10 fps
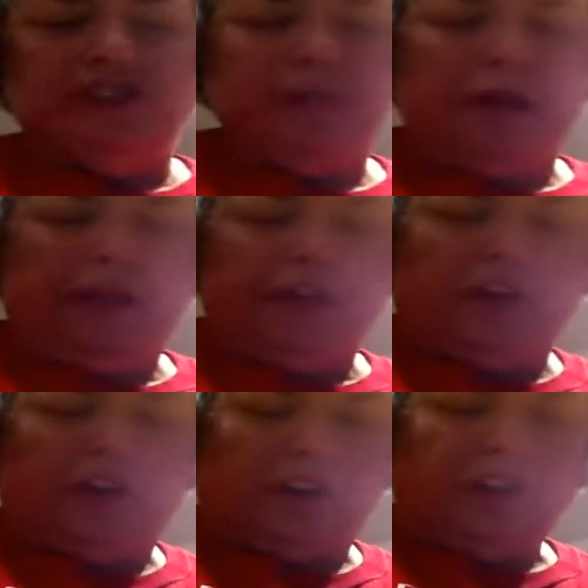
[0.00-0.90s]
about the
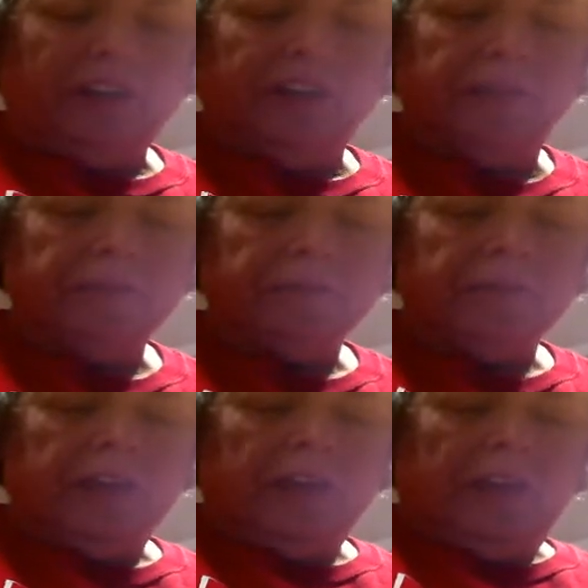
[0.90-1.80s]
garlic.
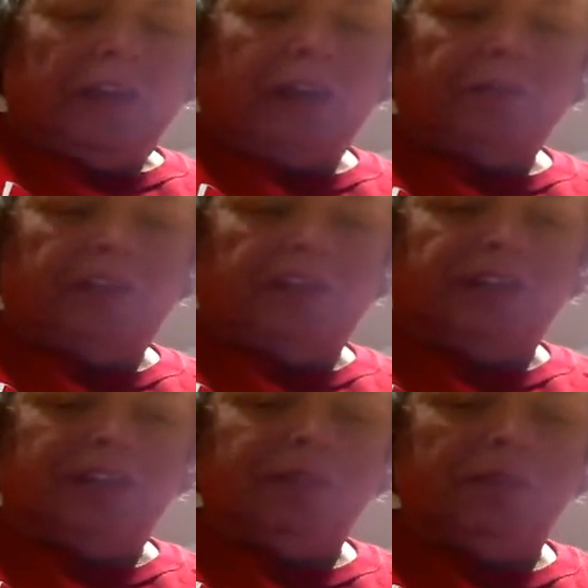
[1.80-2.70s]
I'm going to
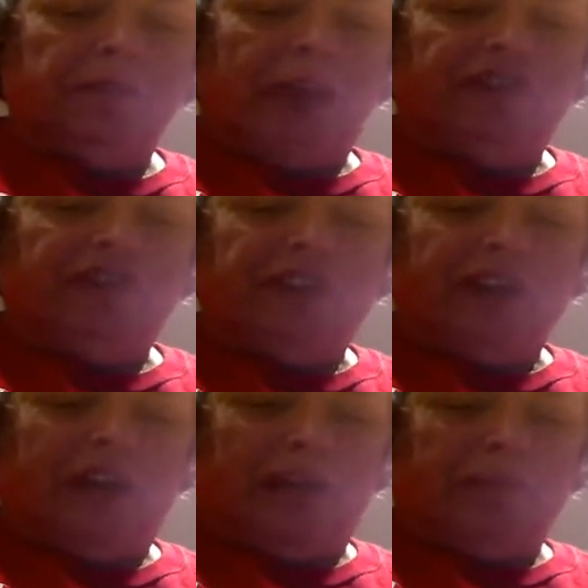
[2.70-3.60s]
keep mashing
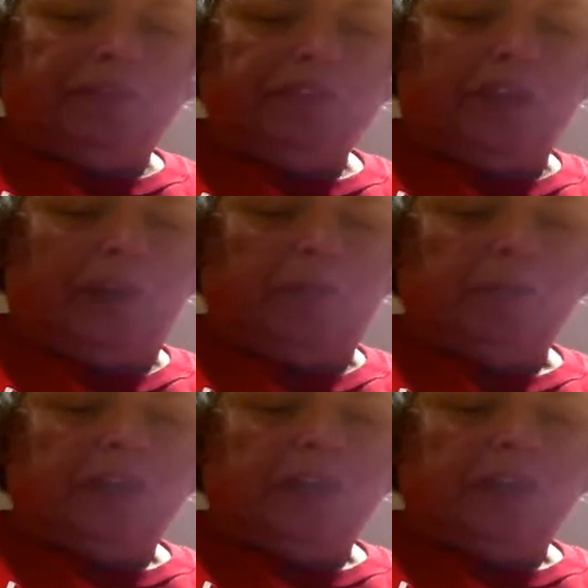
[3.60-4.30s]
it up. Now,